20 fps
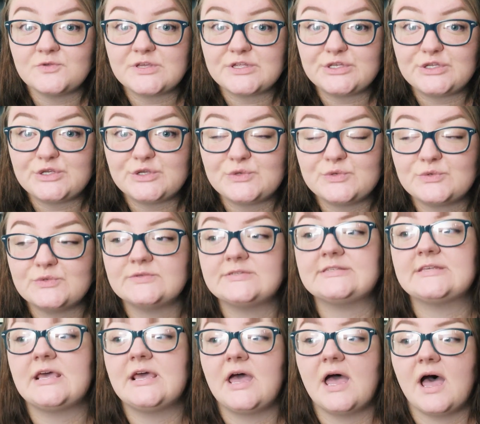you can
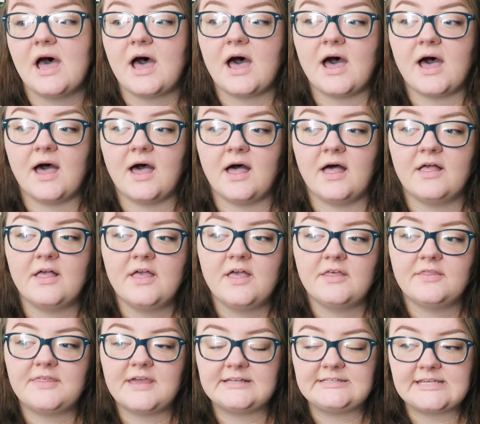use. Uh,
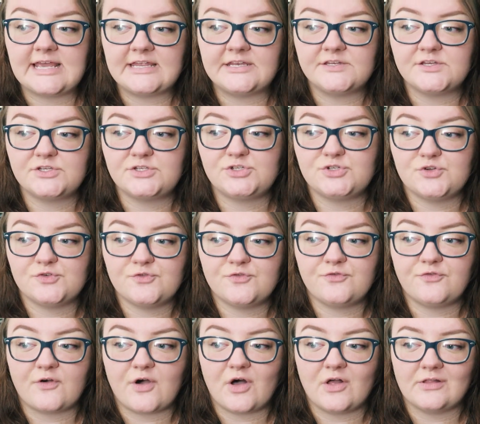they tend to
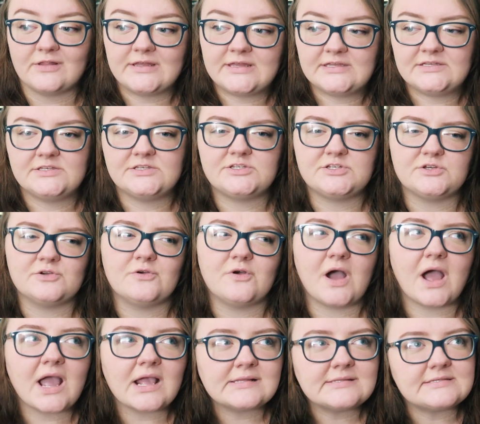fall into,
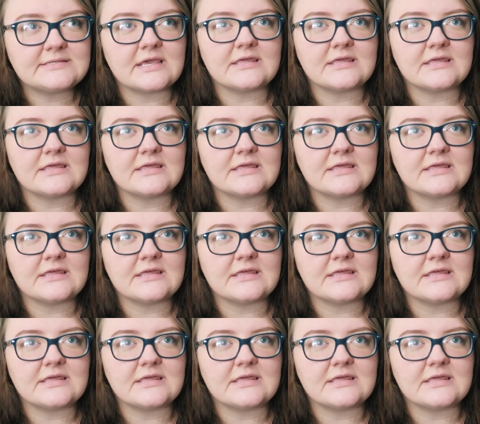I'd